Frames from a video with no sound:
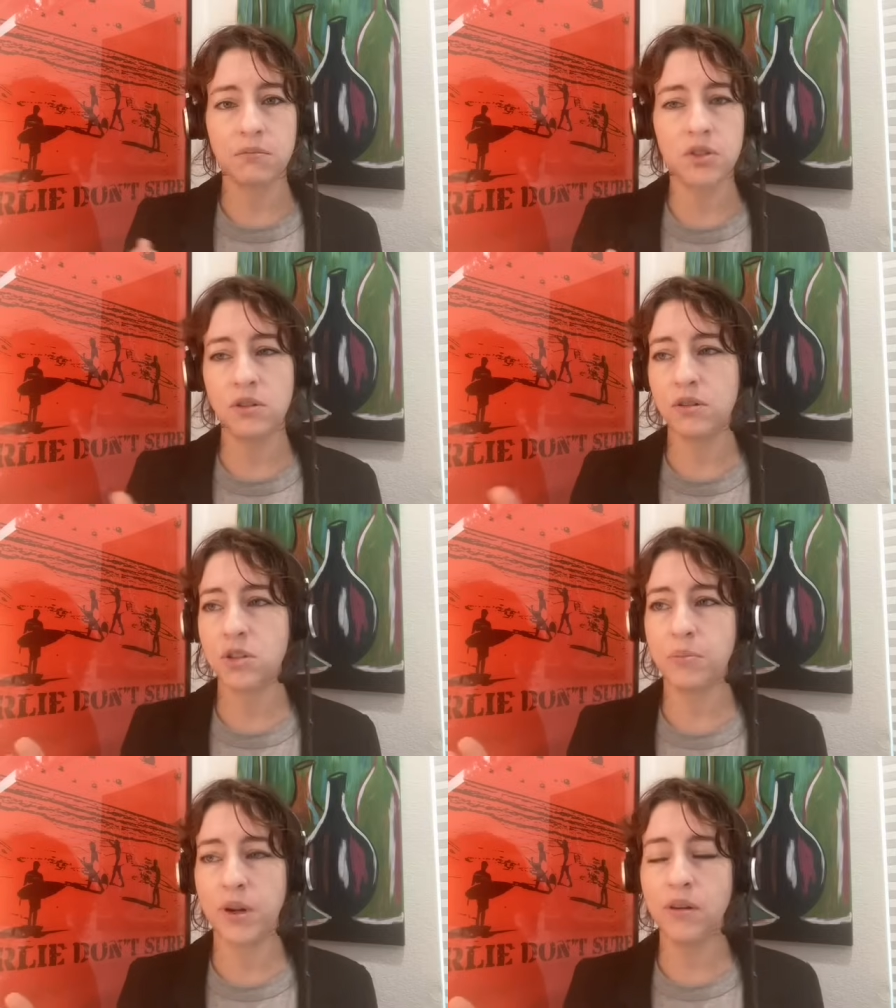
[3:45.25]
She
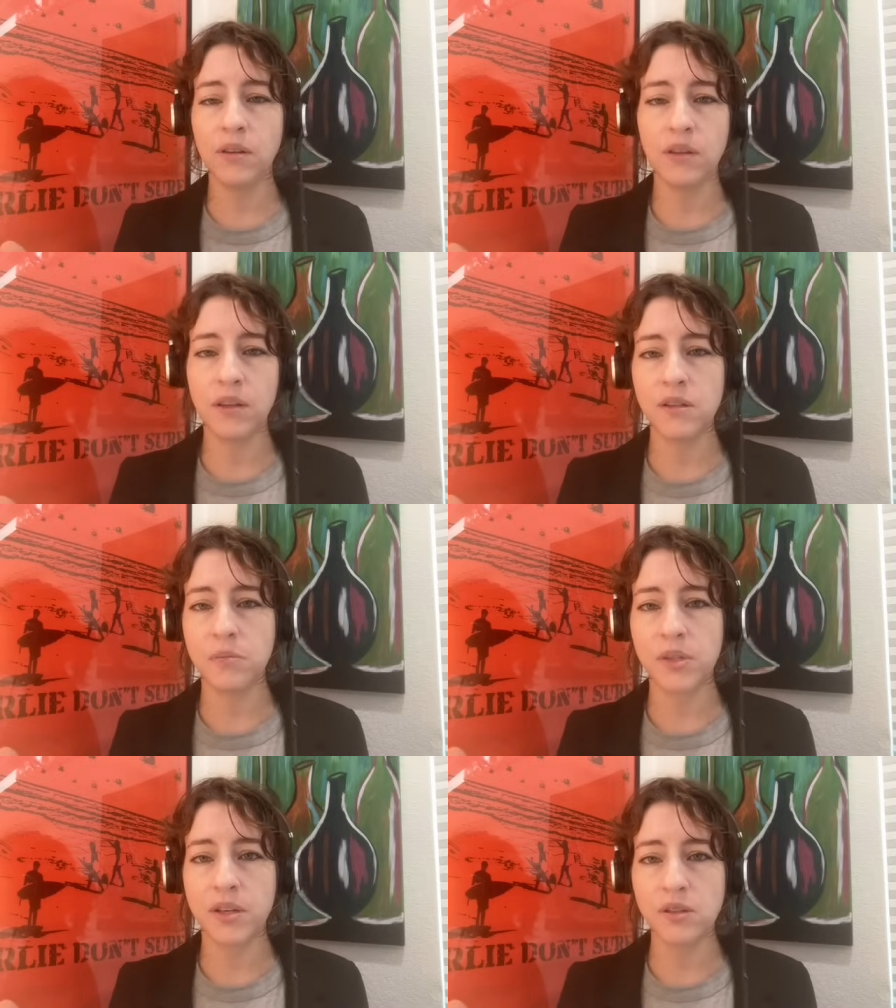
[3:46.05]
she apparently is
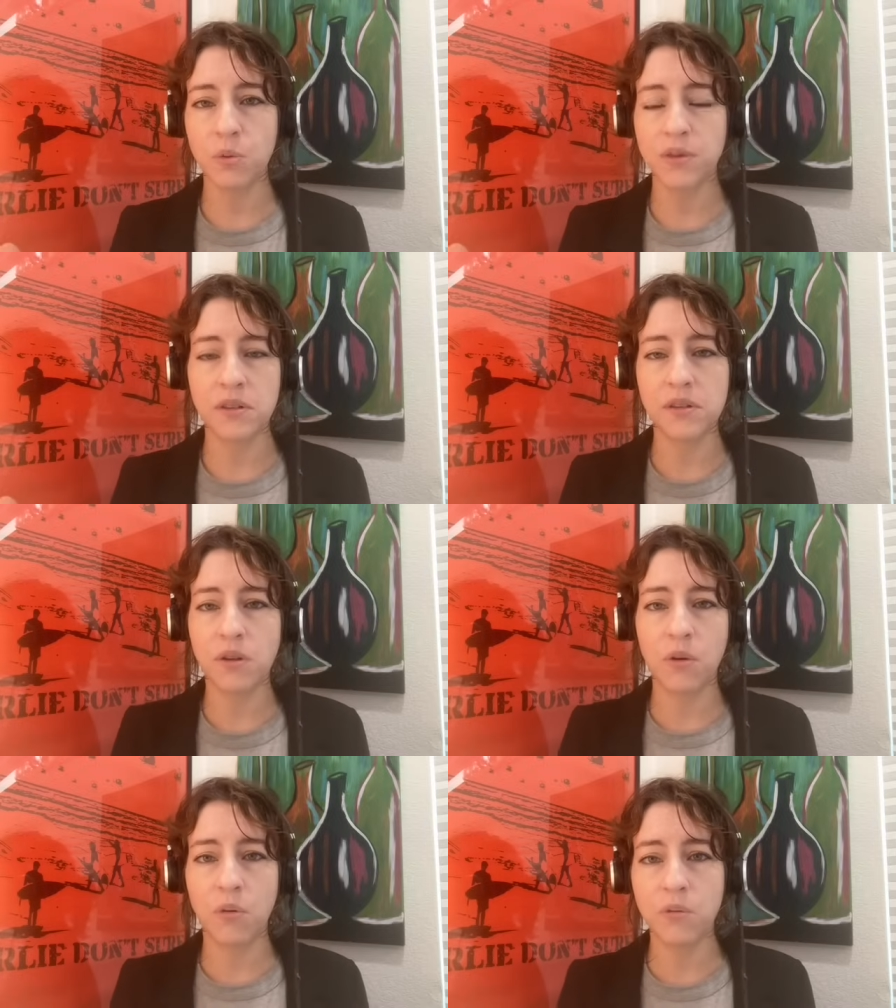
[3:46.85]
obsessed with it.
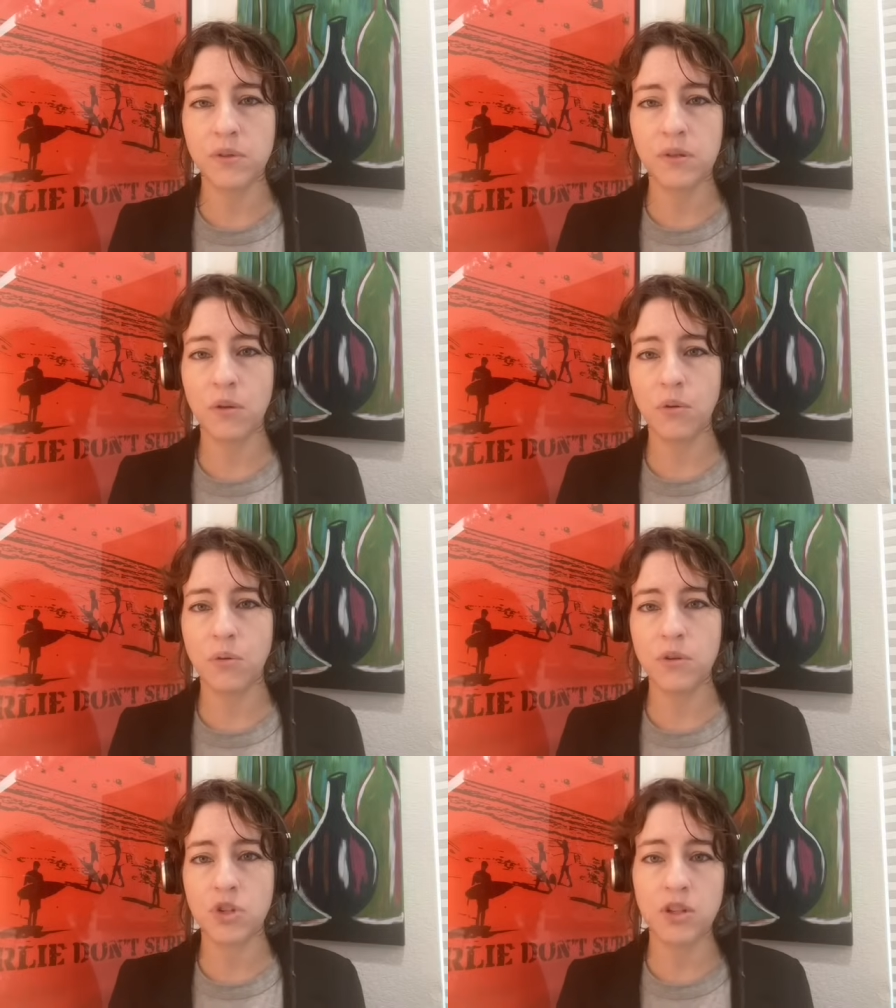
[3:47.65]
So
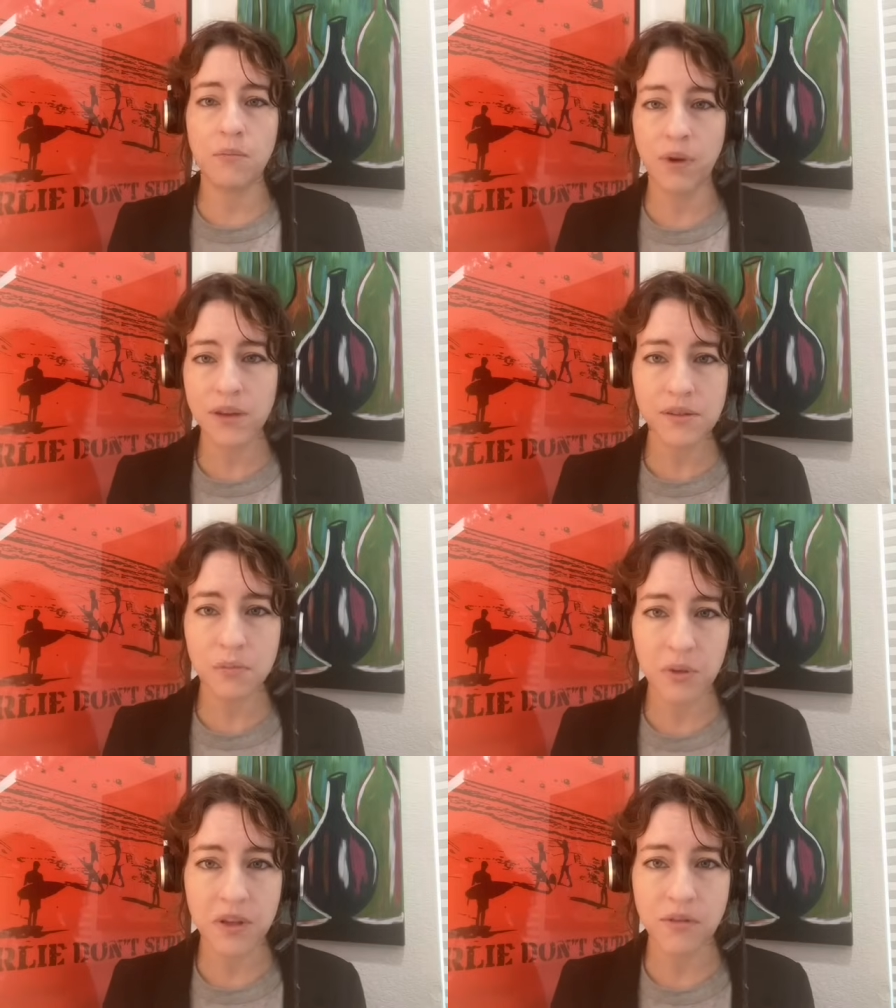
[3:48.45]
so she
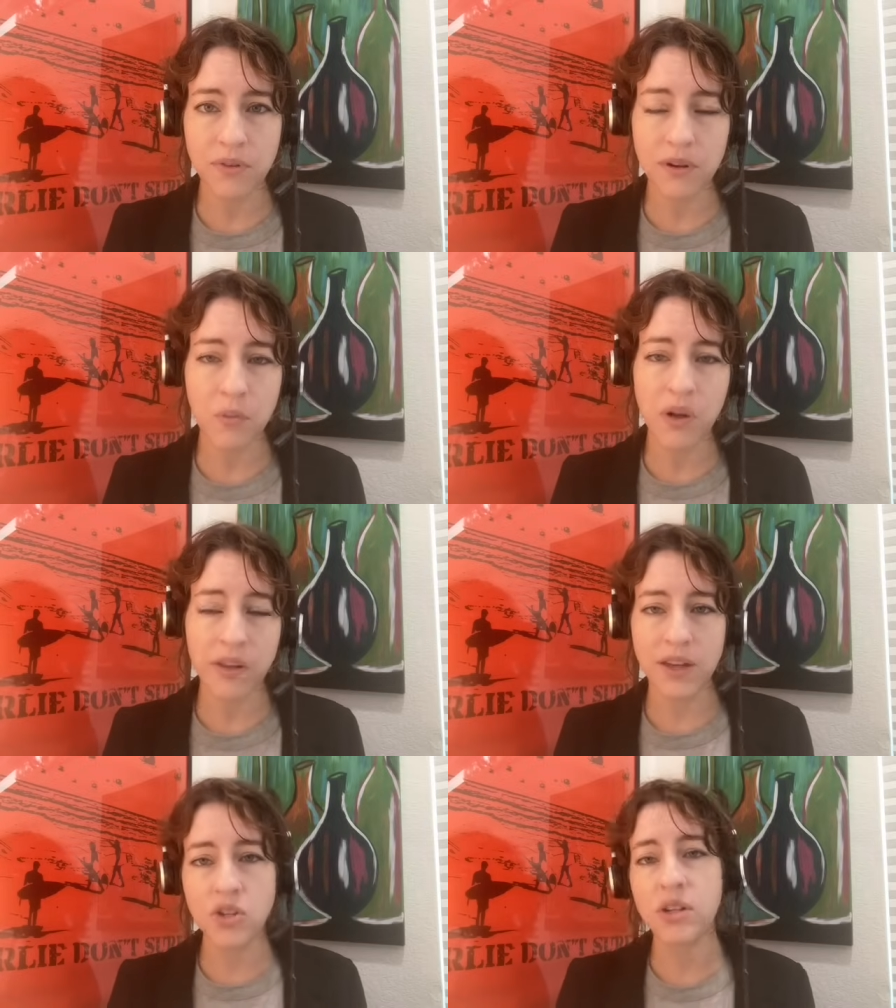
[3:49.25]
must be very well
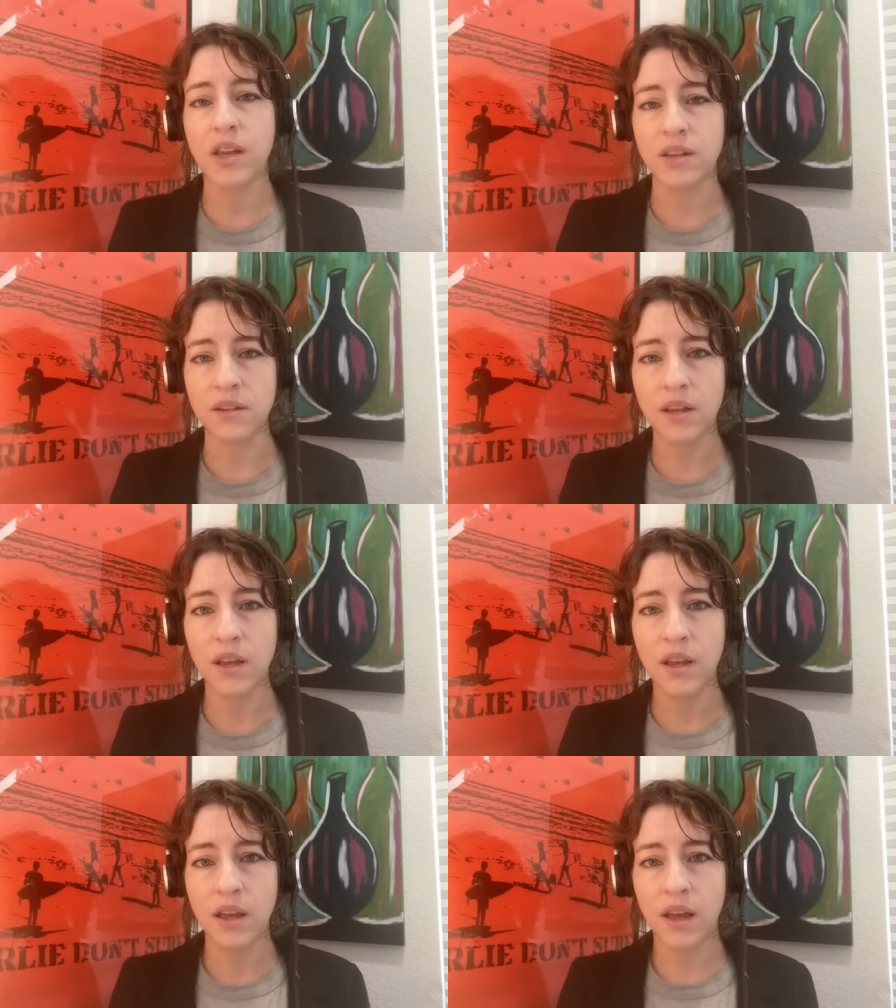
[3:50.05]
educated
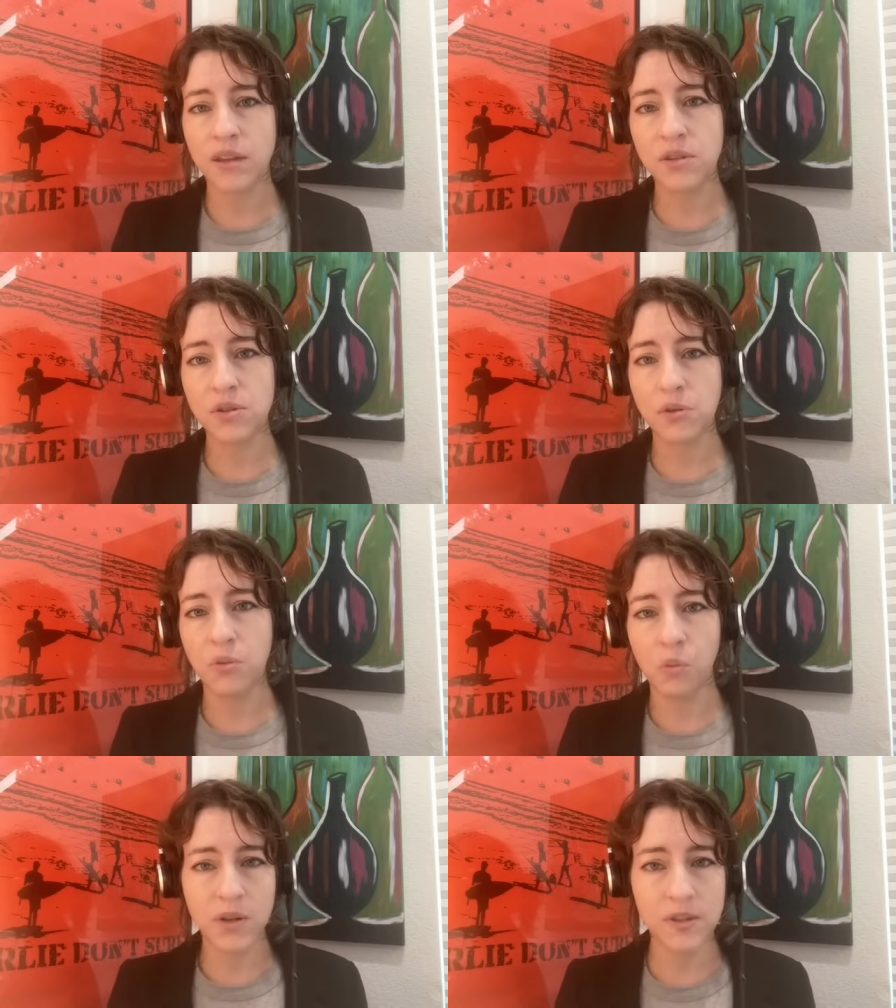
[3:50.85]
as to
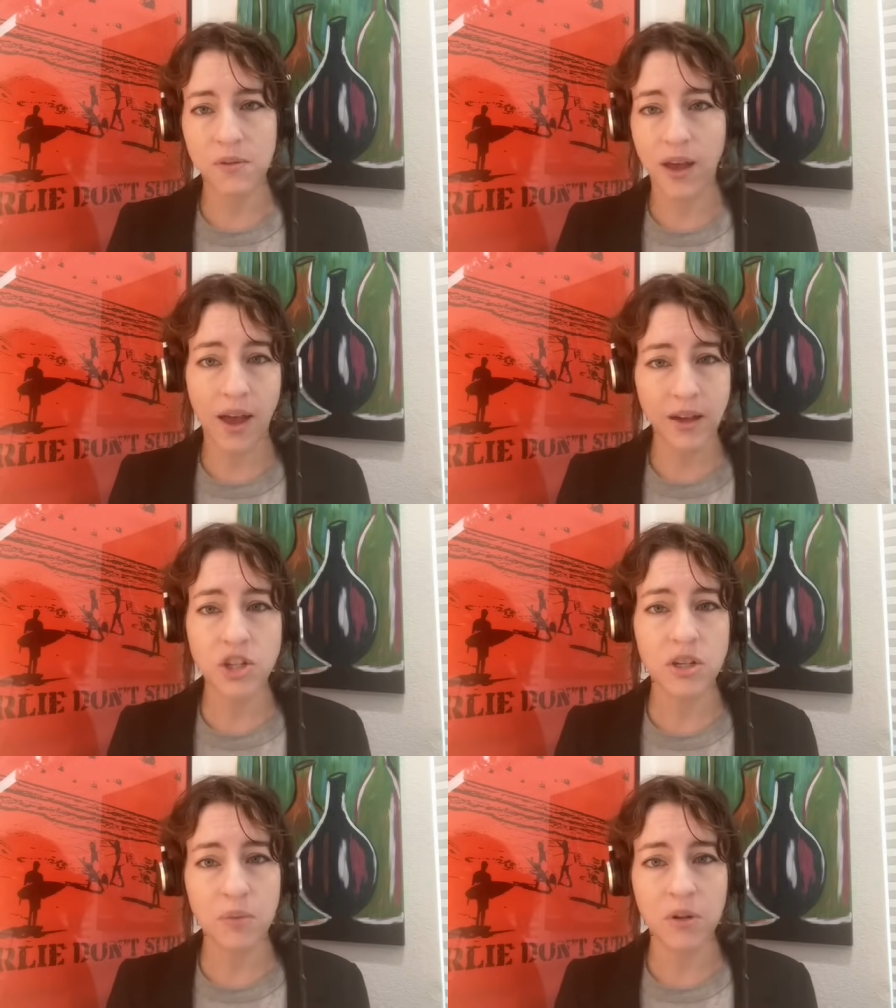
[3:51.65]
what's
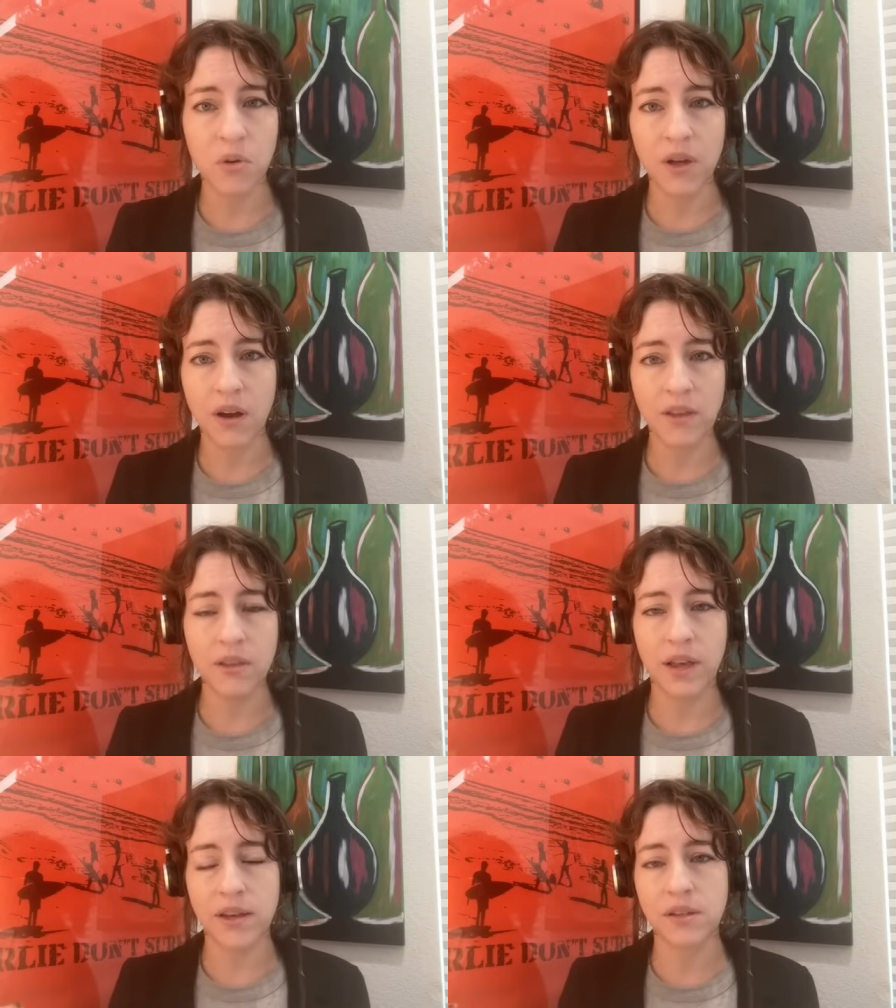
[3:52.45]
actually been going on the
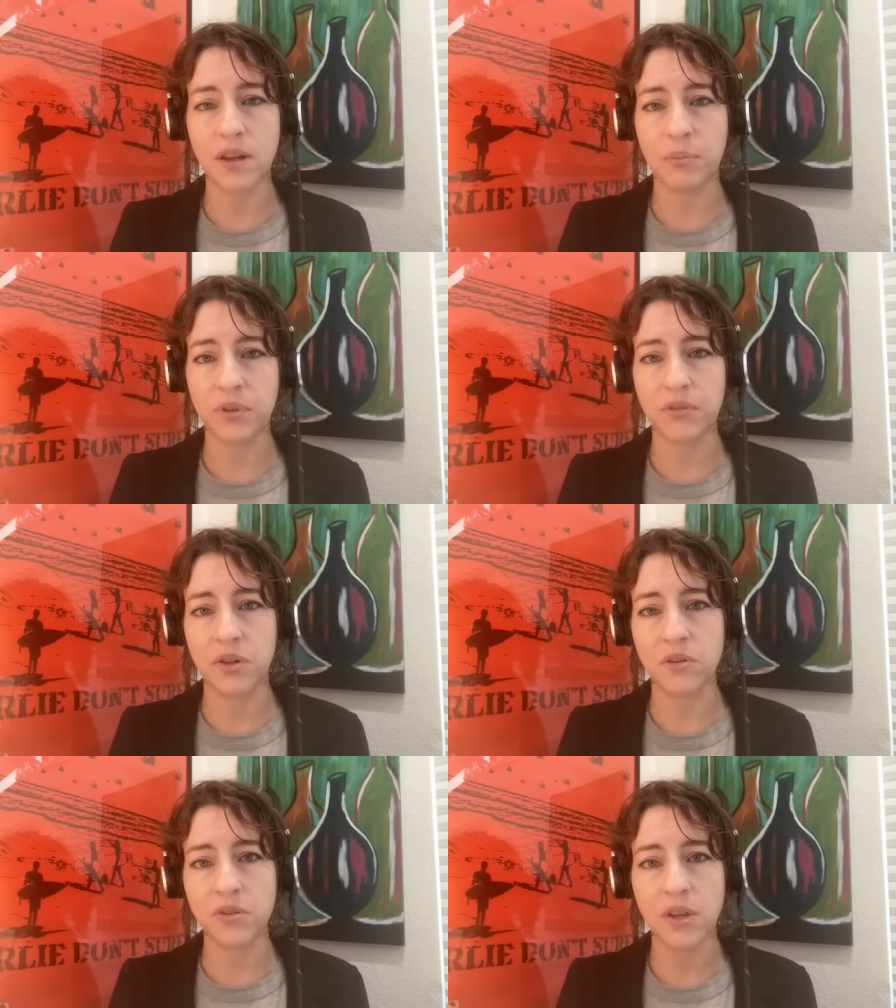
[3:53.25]
last couple of
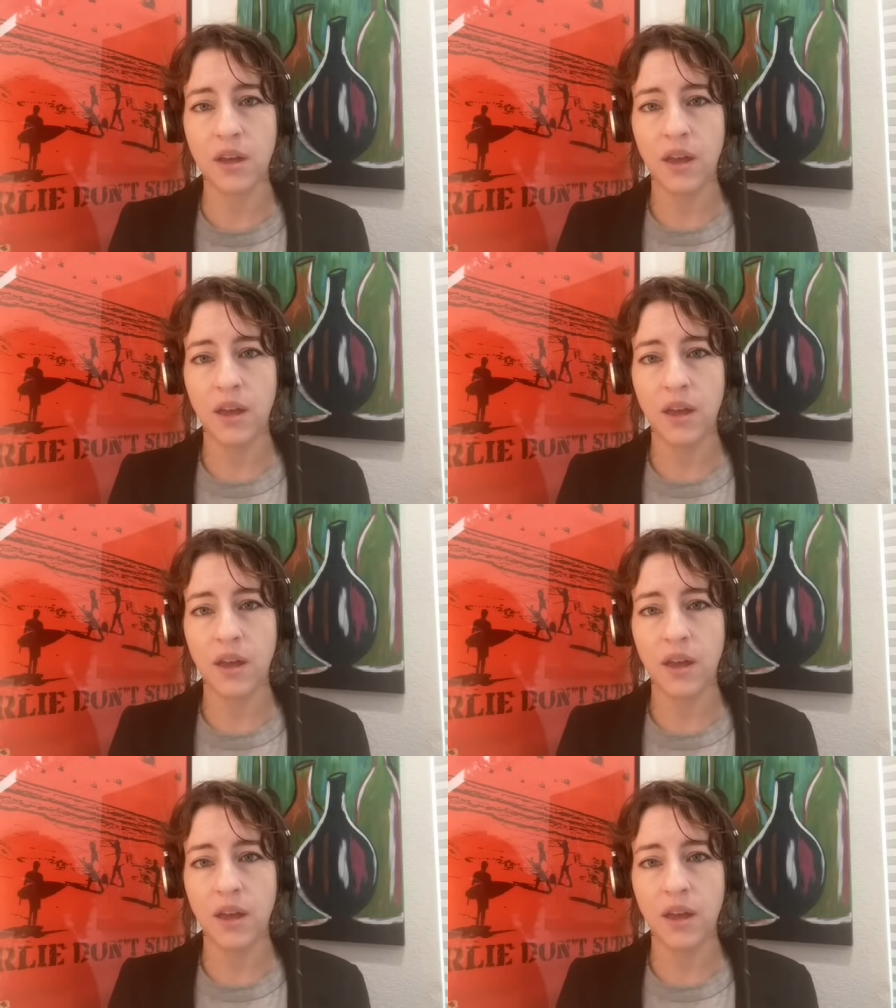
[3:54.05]
years.